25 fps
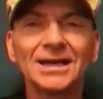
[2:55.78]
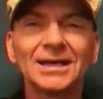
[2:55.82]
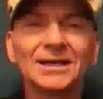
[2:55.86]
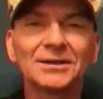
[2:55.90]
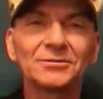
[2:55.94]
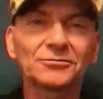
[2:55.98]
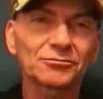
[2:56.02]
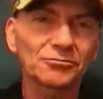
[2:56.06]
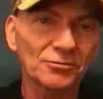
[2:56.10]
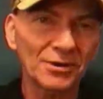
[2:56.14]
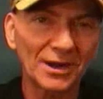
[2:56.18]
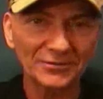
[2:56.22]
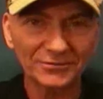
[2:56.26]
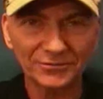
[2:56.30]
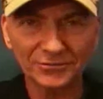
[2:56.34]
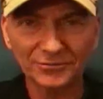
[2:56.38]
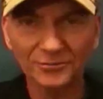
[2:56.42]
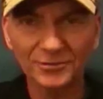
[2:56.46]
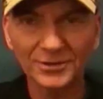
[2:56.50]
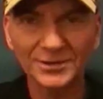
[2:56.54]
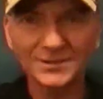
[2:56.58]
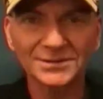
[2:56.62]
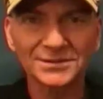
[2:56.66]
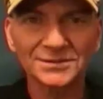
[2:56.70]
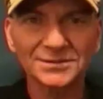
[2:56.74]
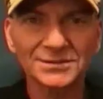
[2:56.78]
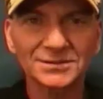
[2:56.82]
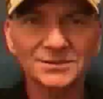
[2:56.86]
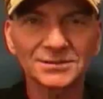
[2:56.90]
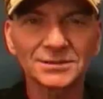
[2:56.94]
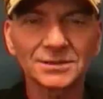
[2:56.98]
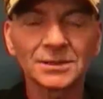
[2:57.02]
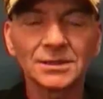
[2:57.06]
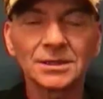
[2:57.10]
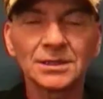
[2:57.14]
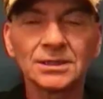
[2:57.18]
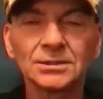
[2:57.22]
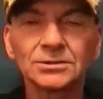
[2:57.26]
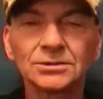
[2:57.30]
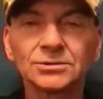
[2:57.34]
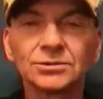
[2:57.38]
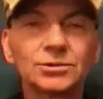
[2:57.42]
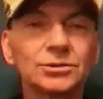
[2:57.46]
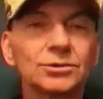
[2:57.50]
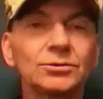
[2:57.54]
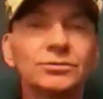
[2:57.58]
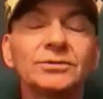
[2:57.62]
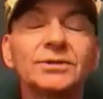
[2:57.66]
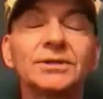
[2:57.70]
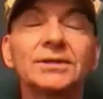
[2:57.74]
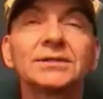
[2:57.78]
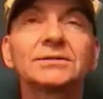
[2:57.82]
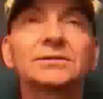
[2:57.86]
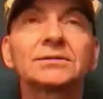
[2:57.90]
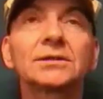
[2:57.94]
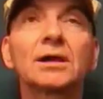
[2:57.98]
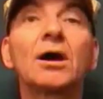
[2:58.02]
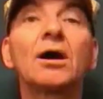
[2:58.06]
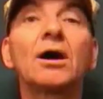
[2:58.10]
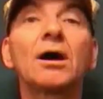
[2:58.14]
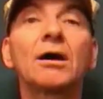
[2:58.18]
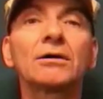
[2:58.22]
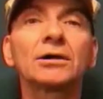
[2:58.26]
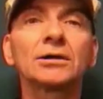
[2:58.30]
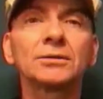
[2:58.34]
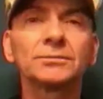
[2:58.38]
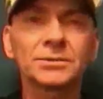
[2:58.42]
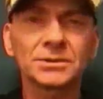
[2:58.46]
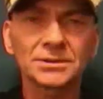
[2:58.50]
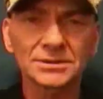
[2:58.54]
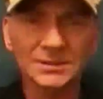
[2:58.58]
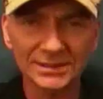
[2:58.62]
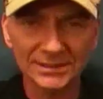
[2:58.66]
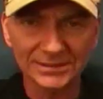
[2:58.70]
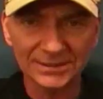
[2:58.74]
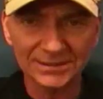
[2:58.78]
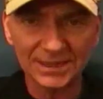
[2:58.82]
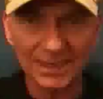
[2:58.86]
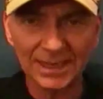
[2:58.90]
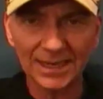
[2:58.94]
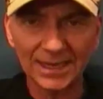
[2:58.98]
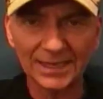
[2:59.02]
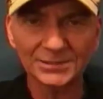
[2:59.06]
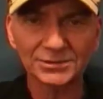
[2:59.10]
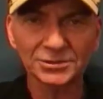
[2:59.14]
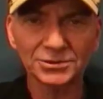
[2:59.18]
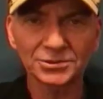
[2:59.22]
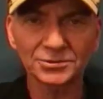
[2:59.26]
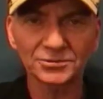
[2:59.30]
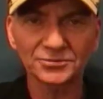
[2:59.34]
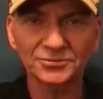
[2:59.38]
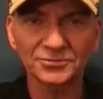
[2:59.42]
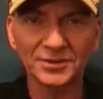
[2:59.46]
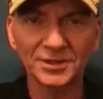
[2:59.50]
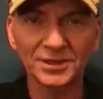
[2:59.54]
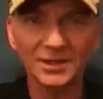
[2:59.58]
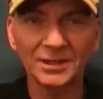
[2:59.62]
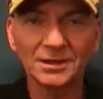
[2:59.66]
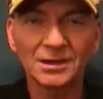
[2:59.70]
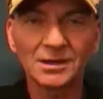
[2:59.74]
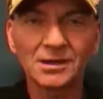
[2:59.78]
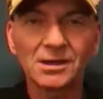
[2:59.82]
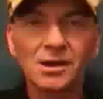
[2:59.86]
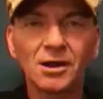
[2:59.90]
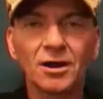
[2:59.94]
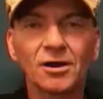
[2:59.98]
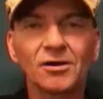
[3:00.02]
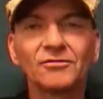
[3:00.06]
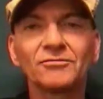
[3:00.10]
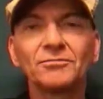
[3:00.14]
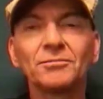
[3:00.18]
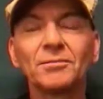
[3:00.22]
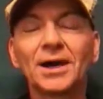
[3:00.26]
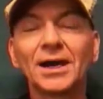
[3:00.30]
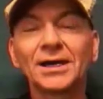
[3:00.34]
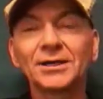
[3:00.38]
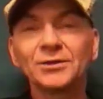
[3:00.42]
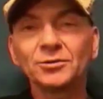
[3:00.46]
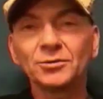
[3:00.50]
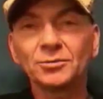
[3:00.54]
in reference to this horrible catastrophe of my